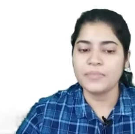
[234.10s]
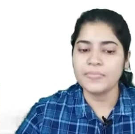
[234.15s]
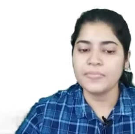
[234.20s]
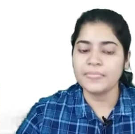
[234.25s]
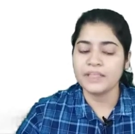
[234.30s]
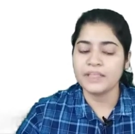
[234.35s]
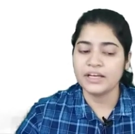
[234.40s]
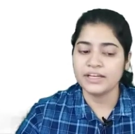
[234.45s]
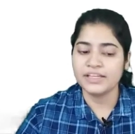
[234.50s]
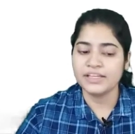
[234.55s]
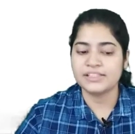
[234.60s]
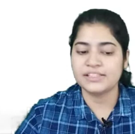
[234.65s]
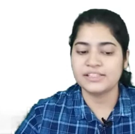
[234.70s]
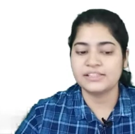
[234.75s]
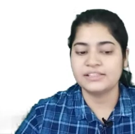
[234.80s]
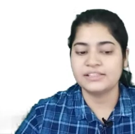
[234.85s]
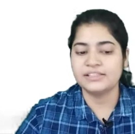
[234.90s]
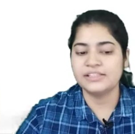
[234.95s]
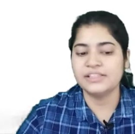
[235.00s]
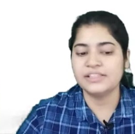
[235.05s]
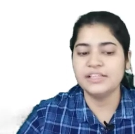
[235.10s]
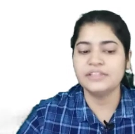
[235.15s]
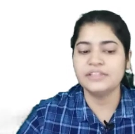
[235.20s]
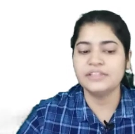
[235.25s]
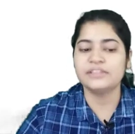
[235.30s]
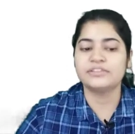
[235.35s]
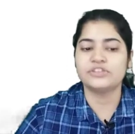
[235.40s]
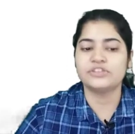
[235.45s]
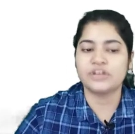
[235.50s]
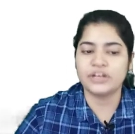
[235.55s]
Yes, see,
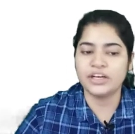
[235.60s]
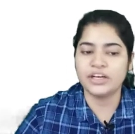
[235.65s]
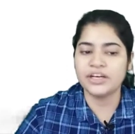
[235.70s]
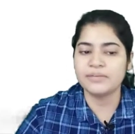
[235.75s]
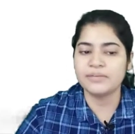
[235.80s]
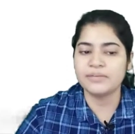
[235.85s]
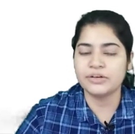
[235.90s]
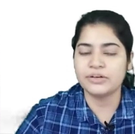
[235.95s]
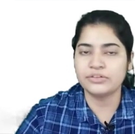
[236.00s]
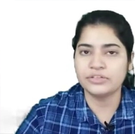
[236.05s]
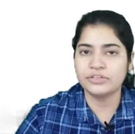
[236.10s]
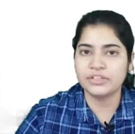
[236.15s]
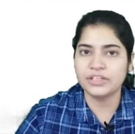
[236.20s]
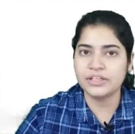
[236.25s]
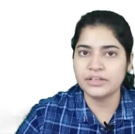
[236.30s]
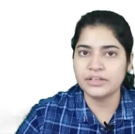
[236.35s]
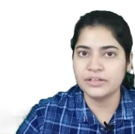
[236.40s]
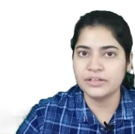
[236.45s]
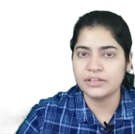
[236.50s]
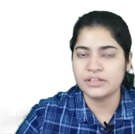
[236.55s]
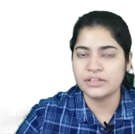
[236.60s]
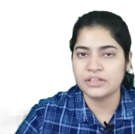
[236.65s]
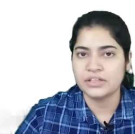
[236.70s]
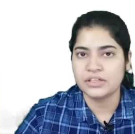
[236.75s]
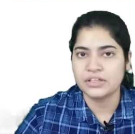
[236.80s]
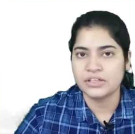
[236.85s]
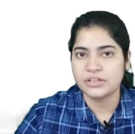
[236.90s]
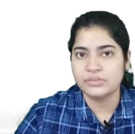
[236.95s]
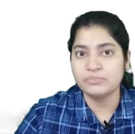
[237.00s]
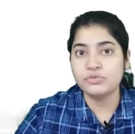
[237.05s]
talking about the
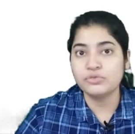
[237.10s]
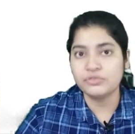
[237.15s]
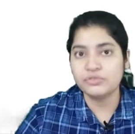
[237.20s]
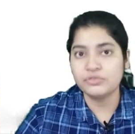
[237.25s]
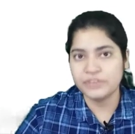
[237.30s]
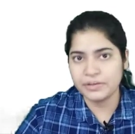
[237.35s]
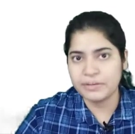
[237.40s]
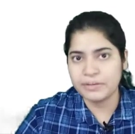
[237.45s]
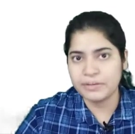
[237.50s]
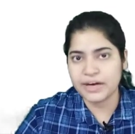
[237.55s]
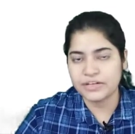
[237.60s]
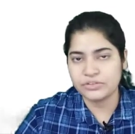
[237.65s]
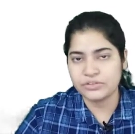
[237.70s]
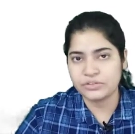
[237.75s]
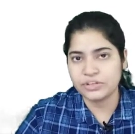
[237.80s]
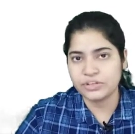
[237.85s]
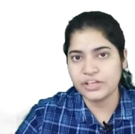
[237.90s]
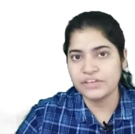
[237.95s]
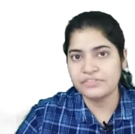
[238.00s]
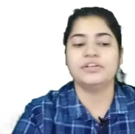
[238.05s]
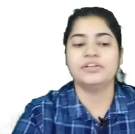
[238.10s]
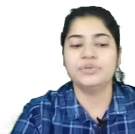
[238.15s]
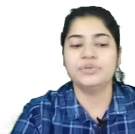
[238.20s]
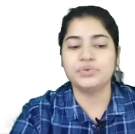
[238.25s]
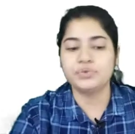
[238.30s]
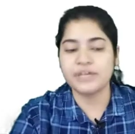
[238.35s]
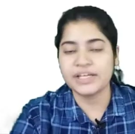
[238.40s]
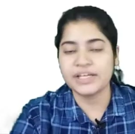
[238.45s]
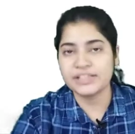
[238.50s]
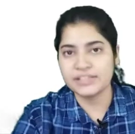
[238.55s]
moving parts. Okay, where
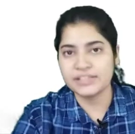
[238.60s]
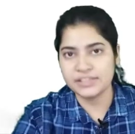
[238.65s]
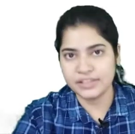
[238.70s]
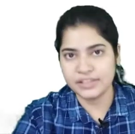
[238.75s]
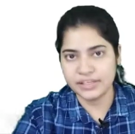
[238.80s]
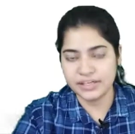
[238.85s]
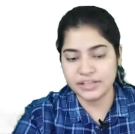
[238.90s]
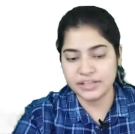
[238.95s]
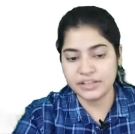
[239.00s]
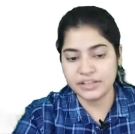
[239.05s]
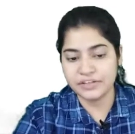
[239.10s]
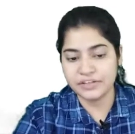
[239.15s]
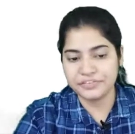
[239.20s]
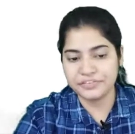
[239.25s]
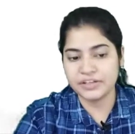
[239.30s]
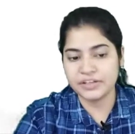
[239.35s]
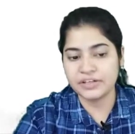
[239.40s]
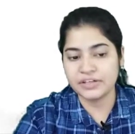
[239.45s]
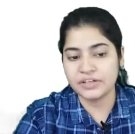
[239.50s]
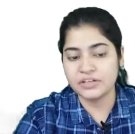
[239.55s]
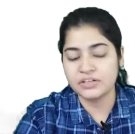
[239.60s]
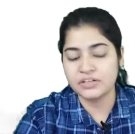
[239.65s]
you can see here in the figure